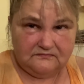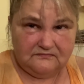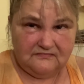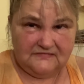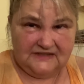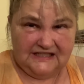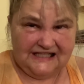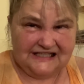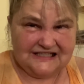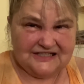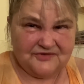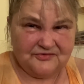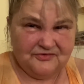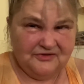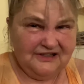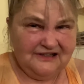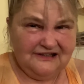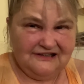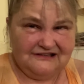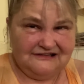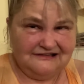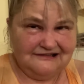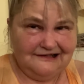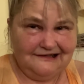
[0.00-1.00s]
it's
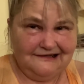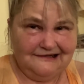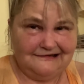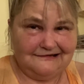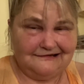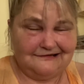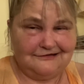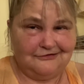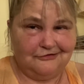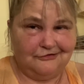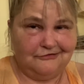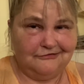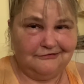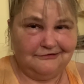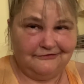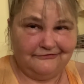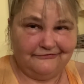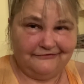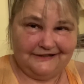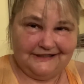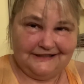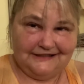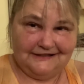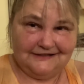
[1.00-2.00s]
really not as
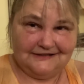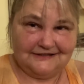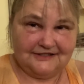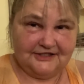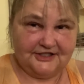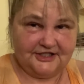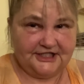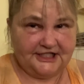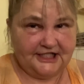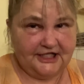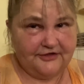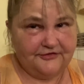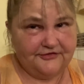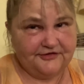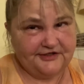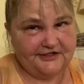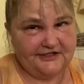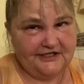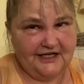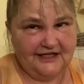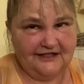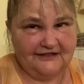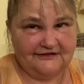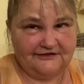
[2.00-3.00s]
horrifying as it sounds,
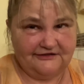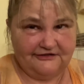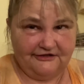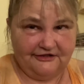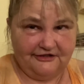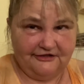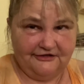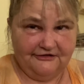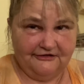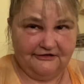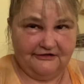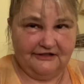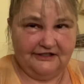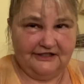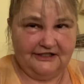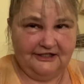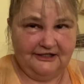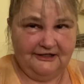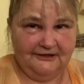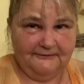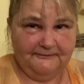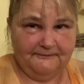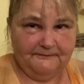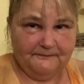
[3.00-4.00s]
not
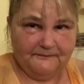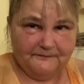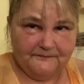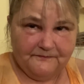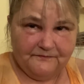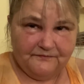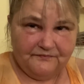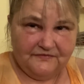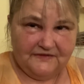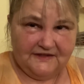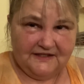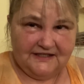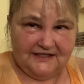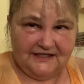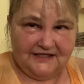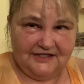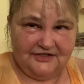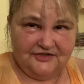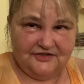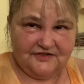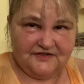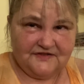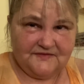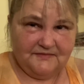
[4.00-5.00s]
nearly. That
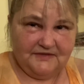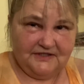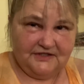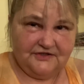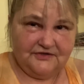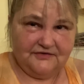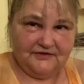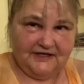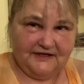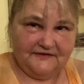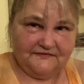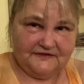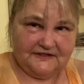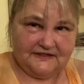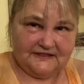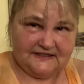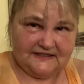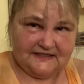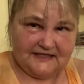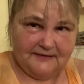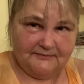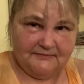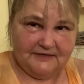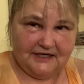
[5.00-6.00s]
just means you have to
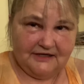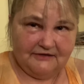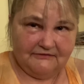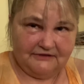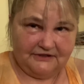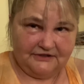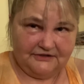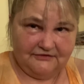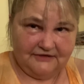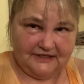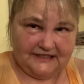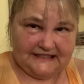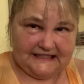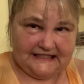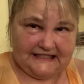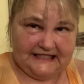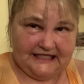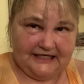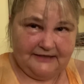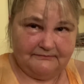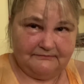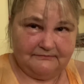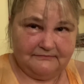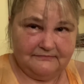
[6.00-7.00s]
somehow address
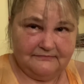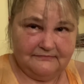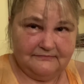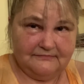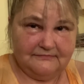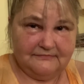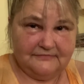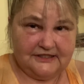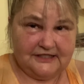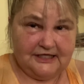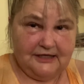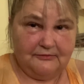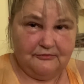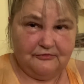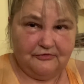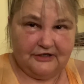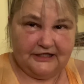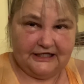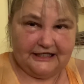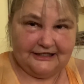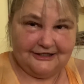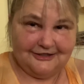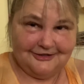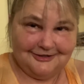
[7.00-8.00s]
them, some
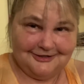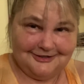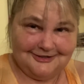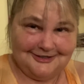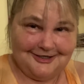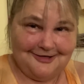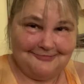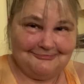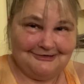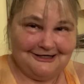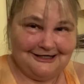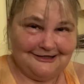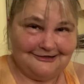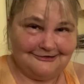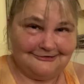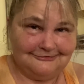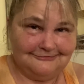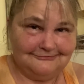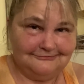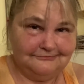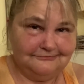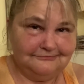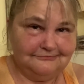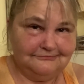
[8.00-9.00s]
way, somehow.
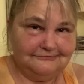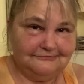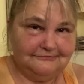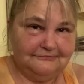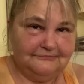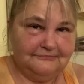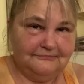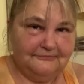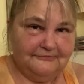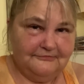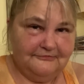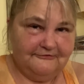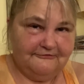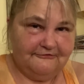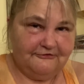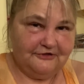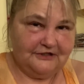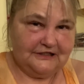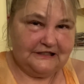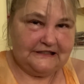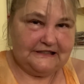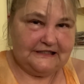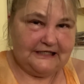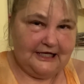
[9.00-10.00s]
For
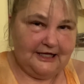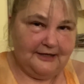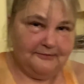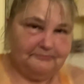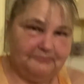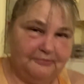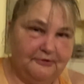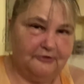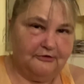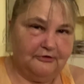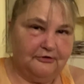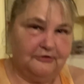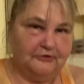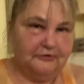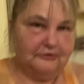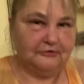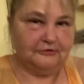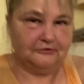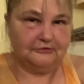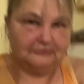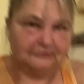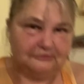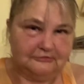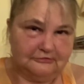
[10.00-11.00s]

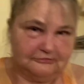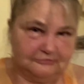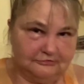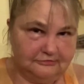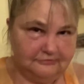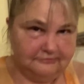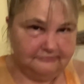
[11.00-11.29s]
example,